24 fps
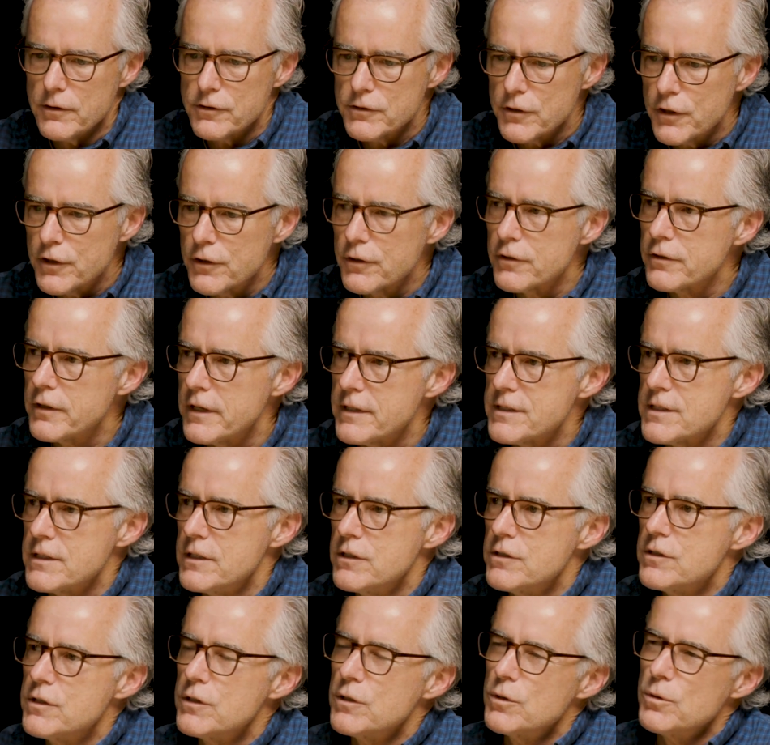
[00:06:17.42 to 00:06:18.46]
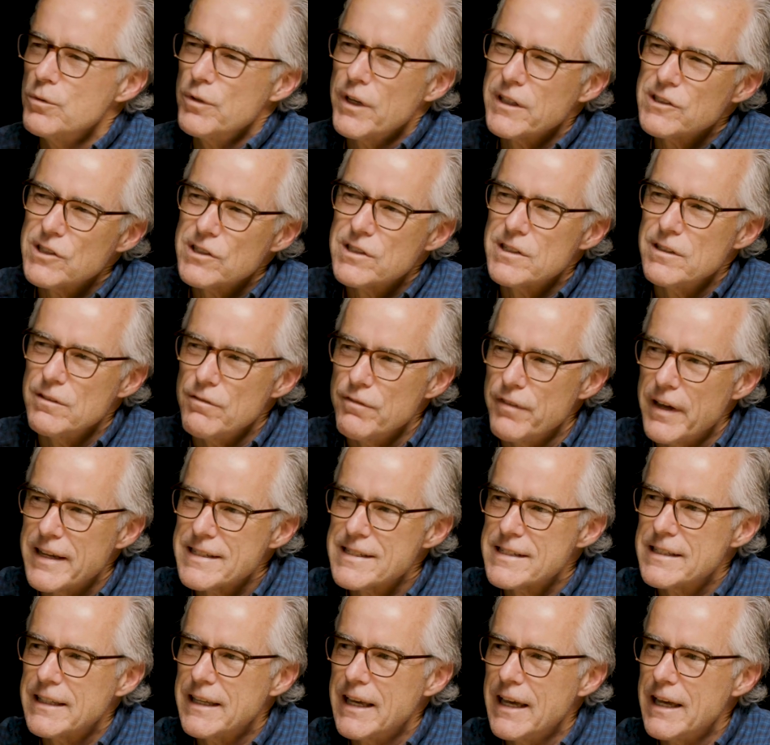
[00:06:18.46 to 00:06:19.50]
turned us into not just
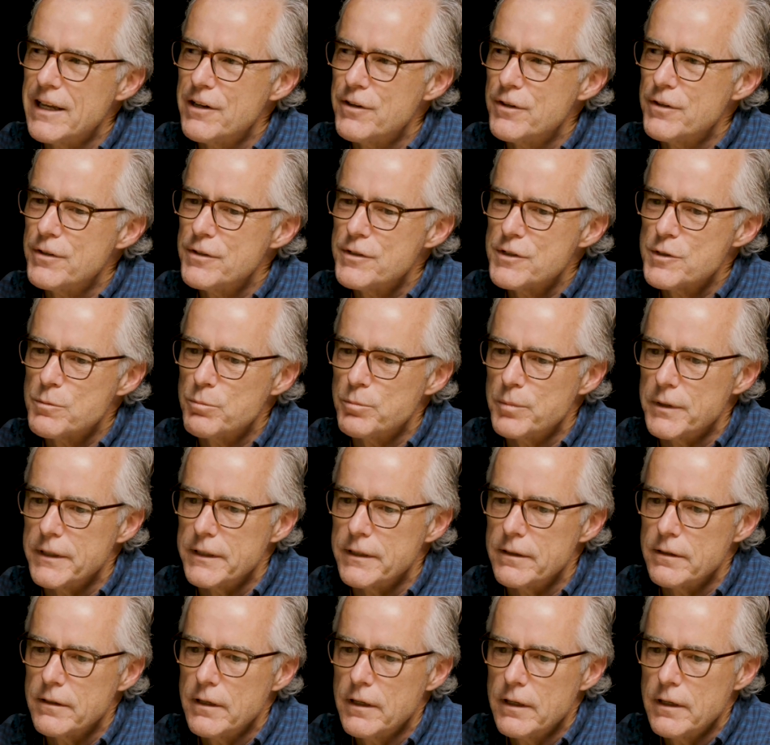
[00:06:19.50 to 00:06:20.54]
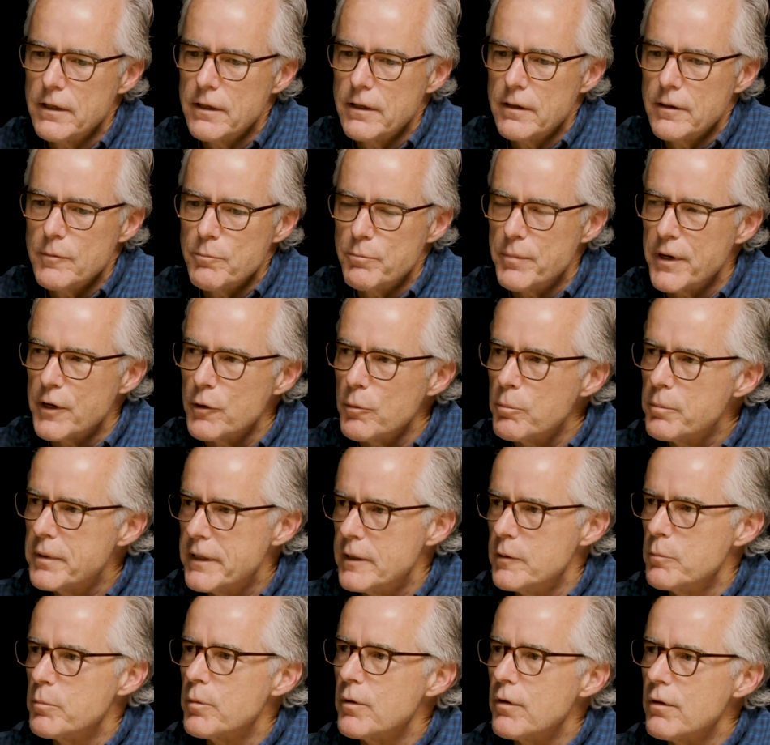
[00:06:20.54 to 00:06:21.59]
investigators, but better
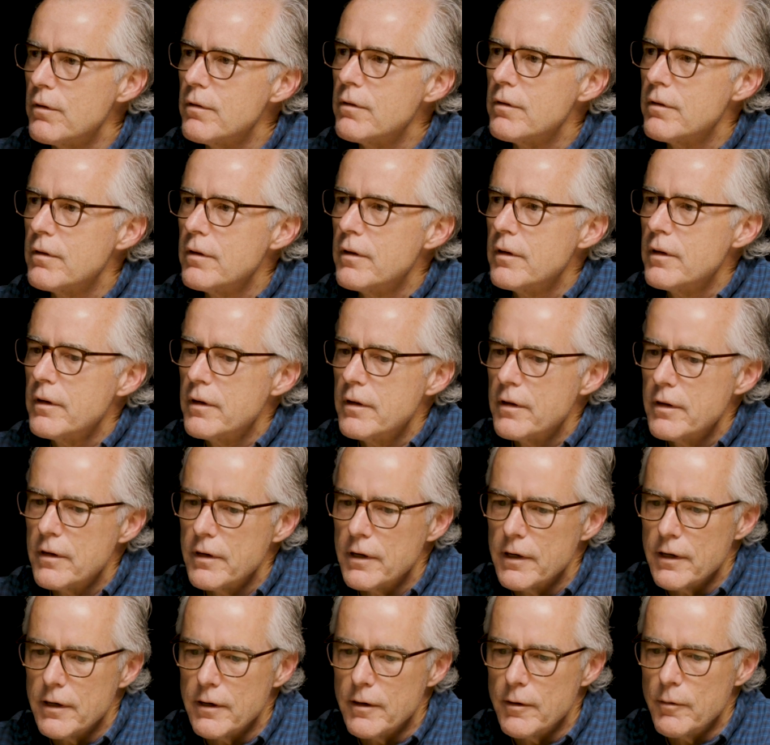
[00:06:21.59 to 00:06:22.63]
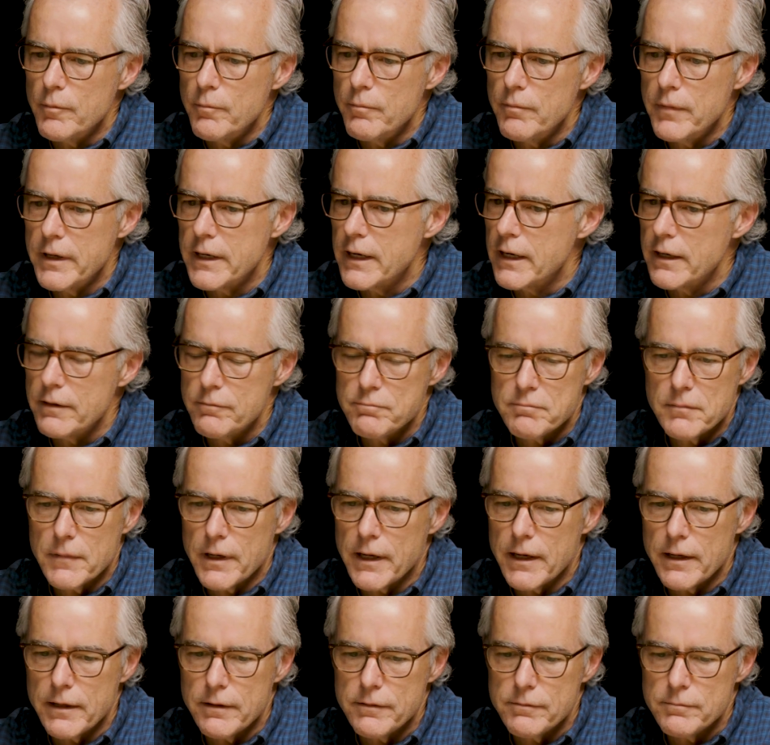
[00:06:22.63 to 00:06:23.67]
people. And
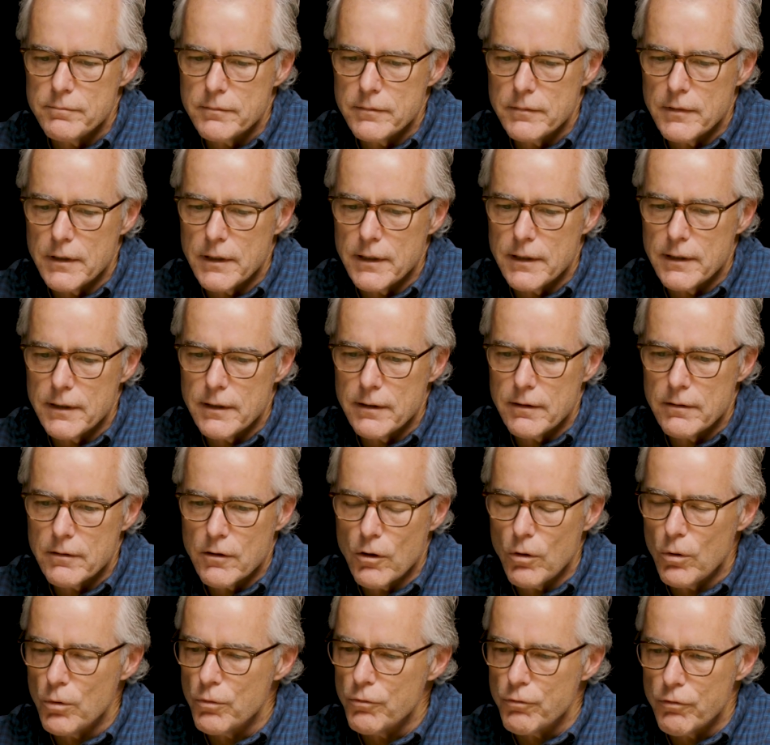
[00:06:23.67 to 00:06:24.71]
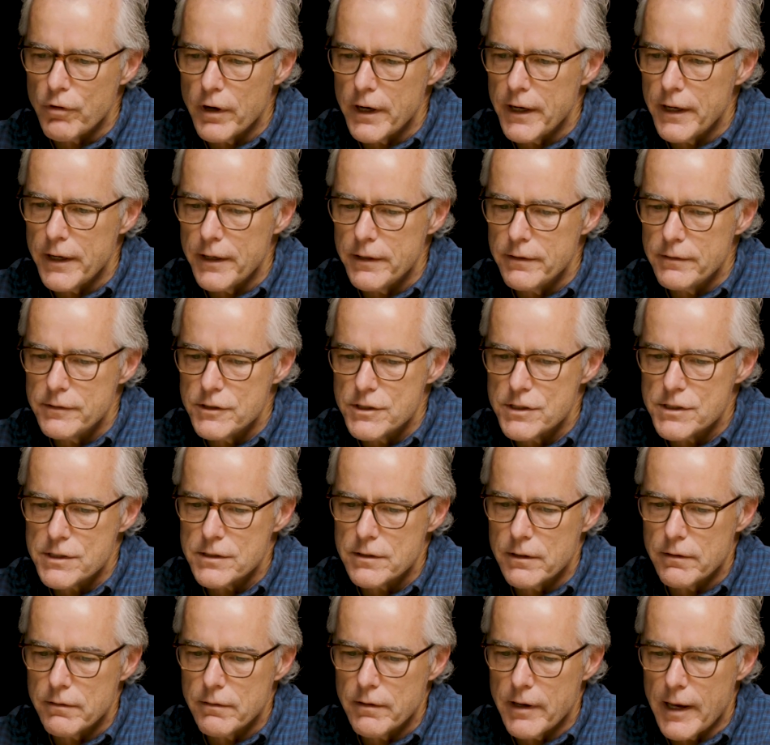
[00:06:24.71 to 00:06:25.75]
I hold Ray in just
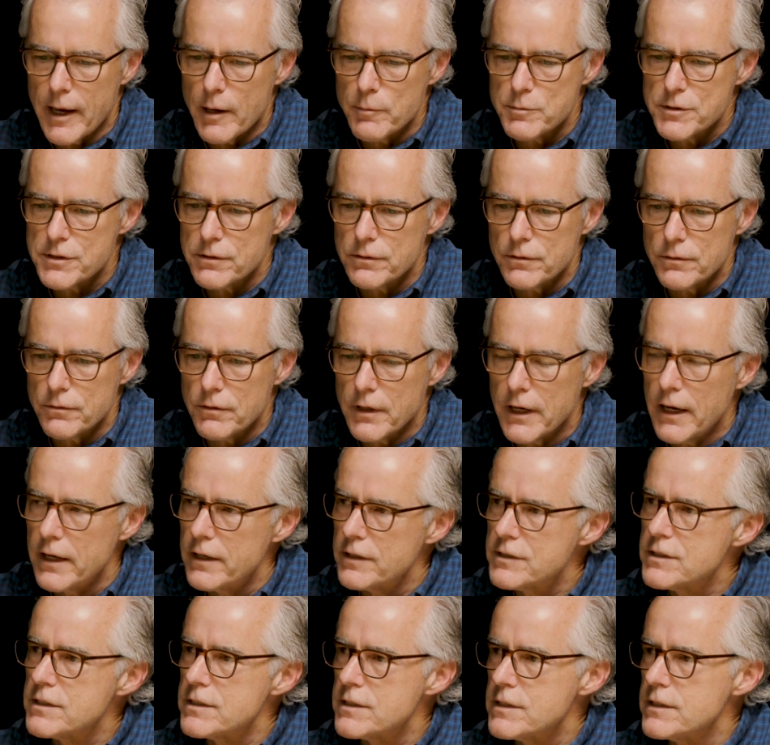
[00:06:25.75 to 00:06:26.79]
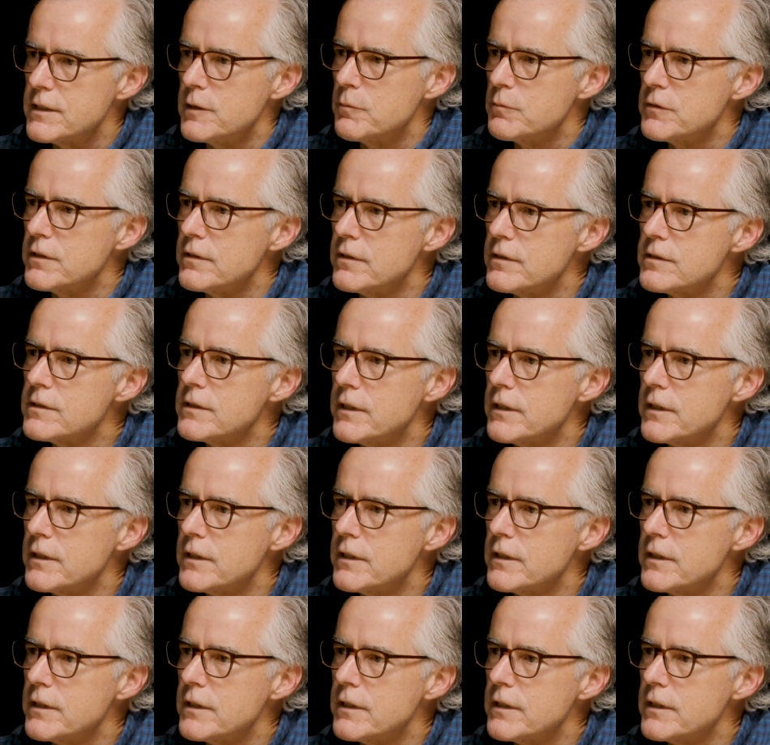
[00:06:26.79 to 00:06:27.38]
the absolute highest esteem to this